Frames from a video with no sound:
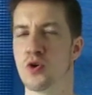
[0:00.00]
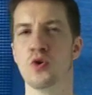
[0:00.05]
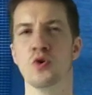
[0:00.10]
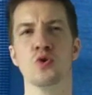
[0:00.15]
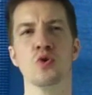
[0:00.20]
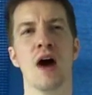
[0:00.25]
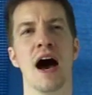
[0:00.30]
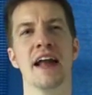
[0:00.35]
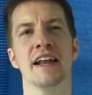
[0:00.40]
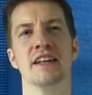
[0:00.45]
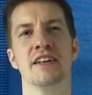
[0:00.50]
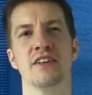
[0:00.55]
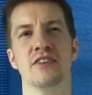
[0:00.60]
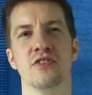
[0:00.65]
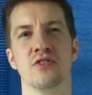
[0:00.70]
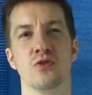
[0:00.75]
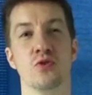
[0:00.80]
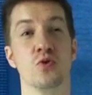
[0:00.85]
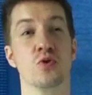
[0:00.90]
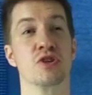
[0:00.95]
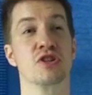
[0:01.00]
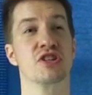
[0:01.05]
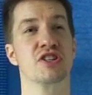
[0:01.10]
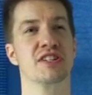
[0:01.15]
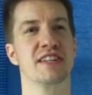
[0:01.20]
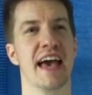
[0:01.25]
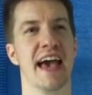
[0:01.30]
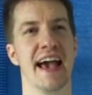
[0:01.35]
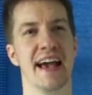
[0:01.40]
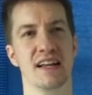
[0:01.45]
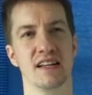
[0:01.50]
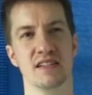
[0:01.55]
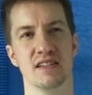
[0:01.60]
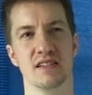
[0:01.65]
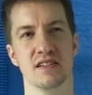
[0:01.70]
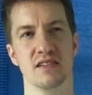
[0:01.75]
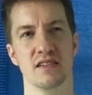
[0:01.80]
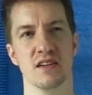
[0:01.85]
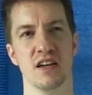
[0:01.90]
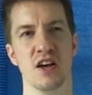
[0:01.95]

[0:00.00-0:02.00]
who run, who stand,